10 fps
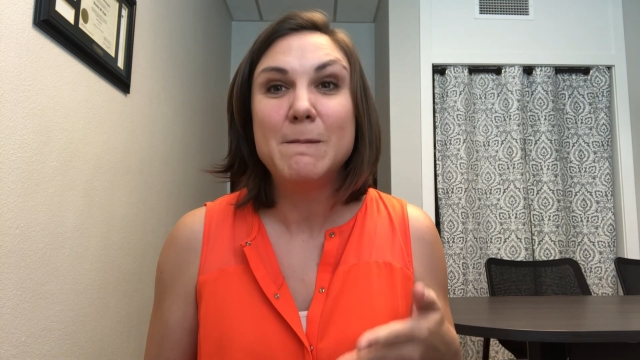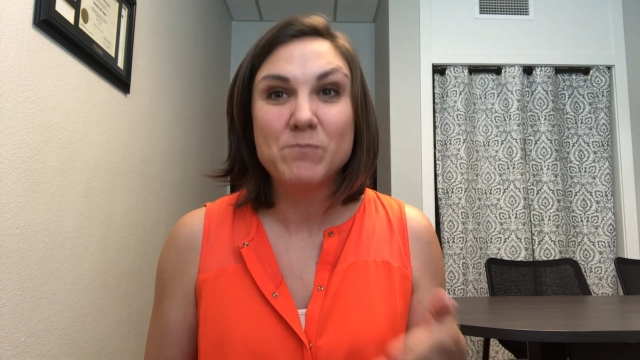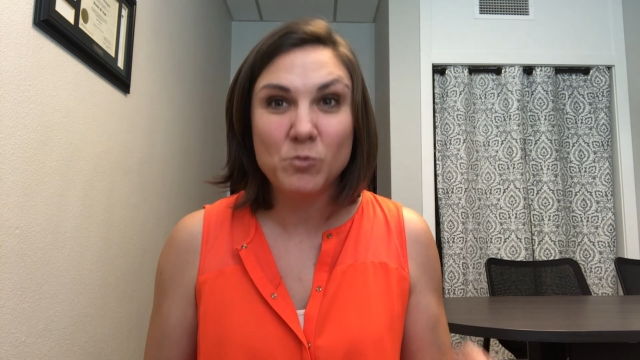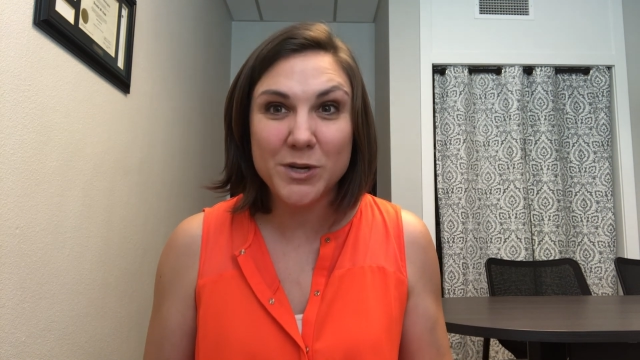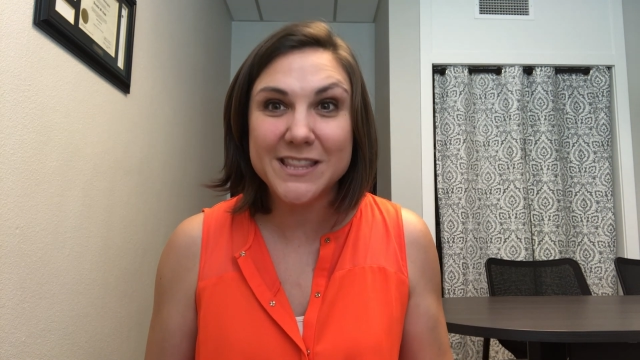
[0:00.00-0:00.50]

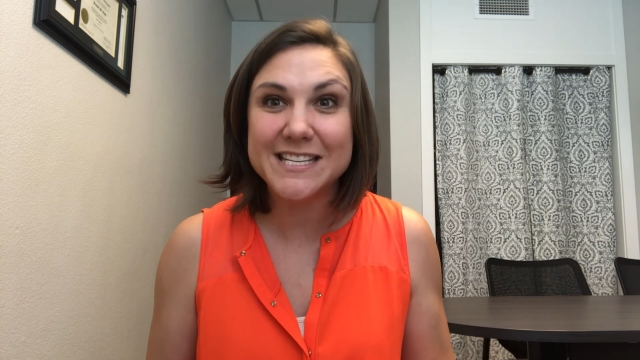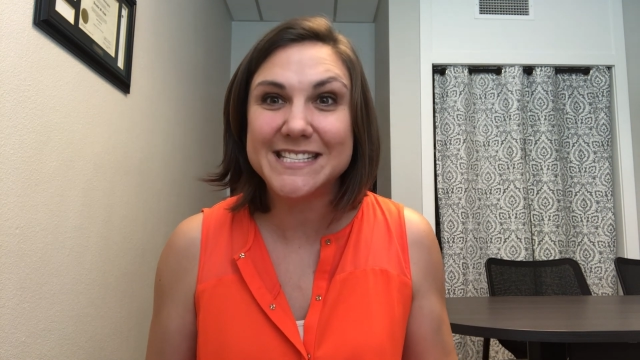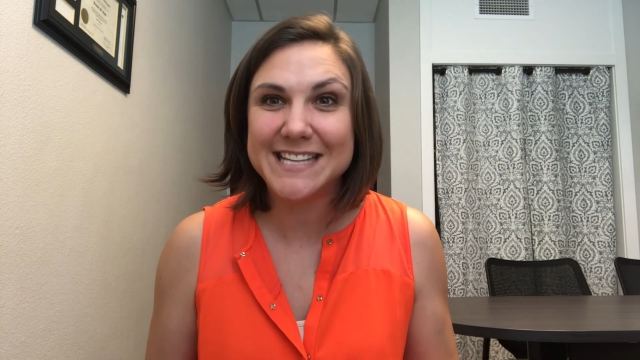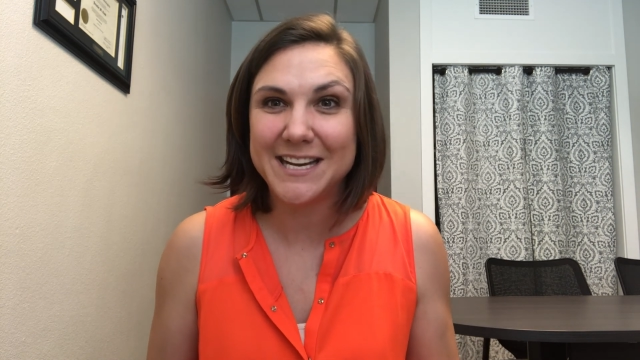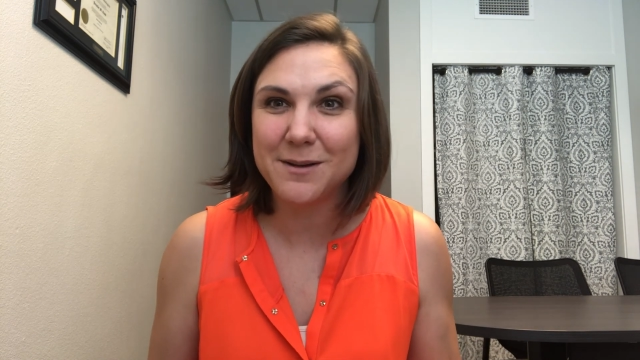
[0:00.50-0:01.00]
with this
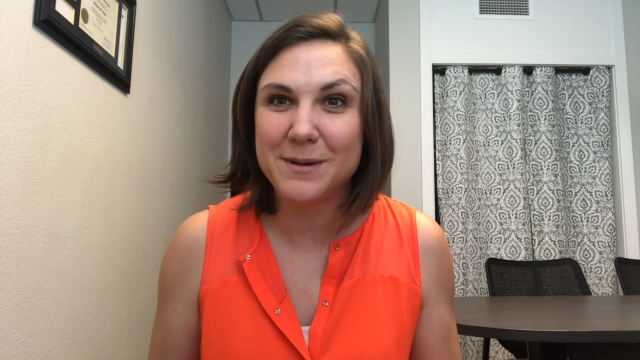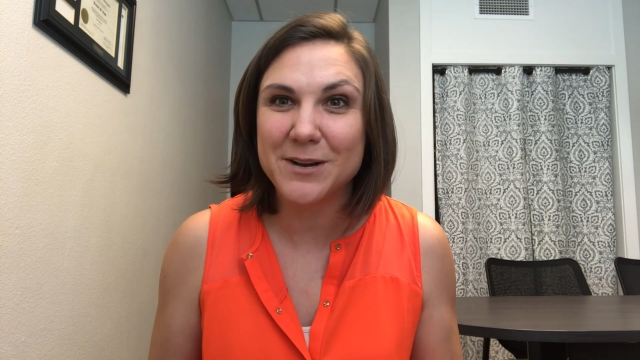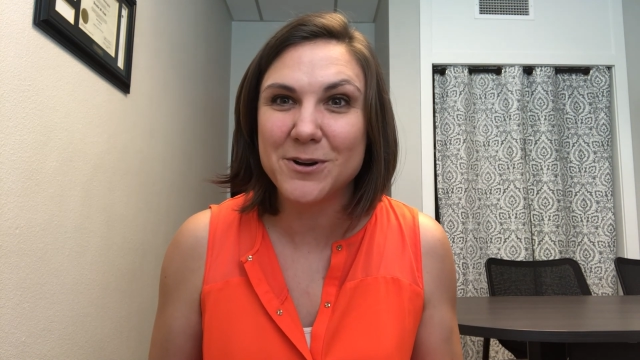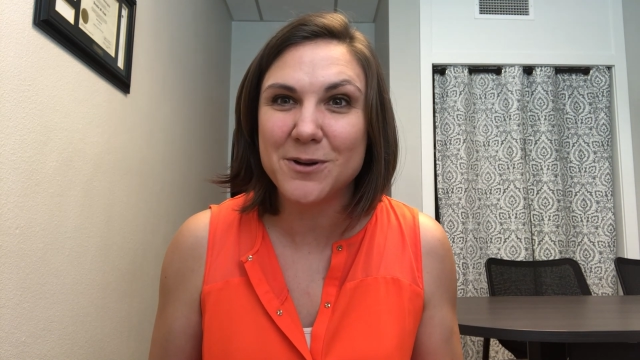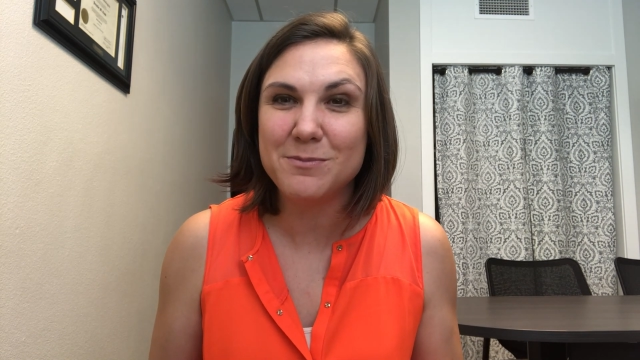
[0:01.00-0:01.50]

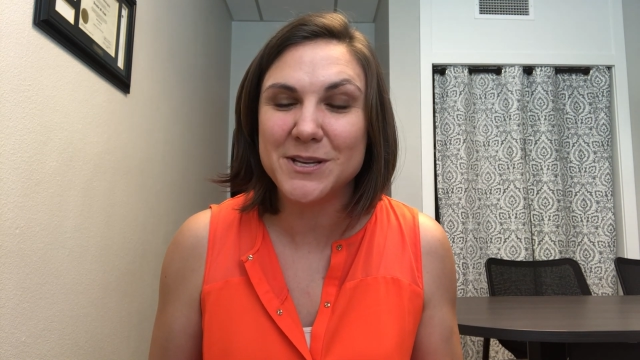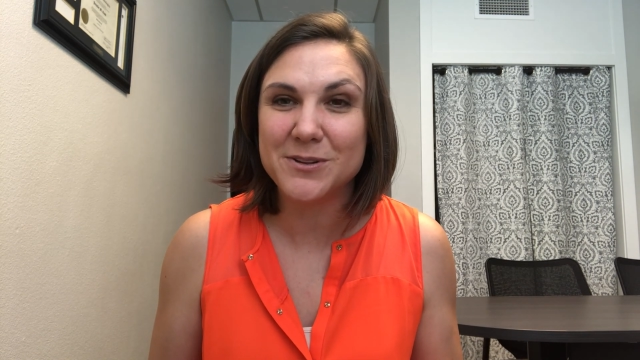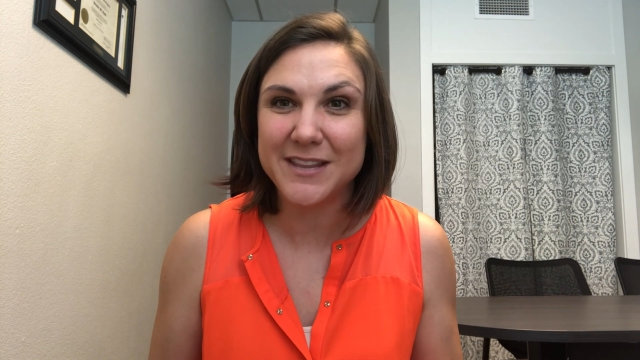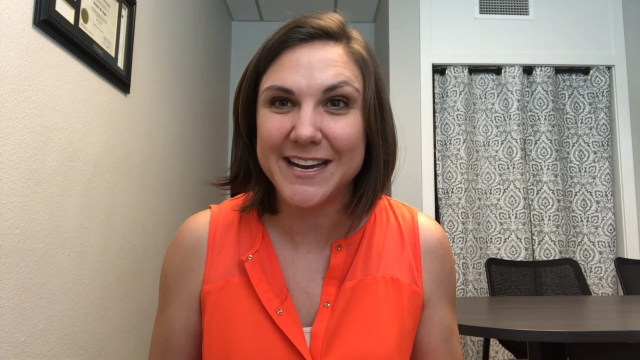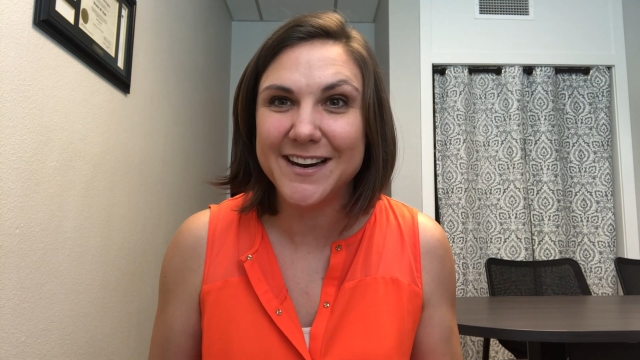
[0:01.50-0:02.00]

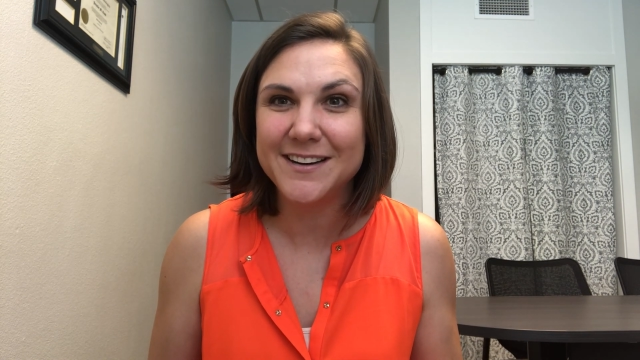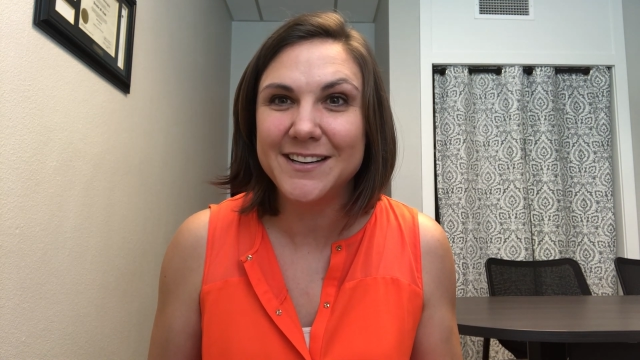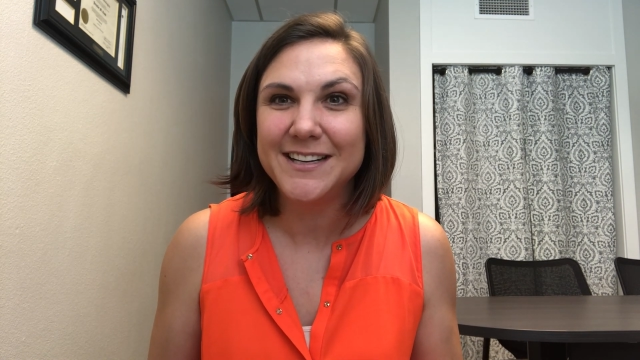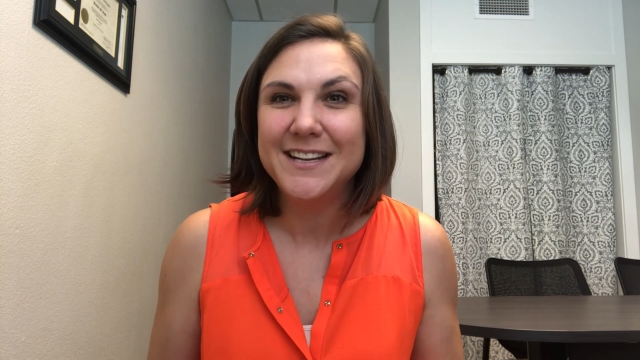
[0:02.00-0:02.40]
antimicrobial there.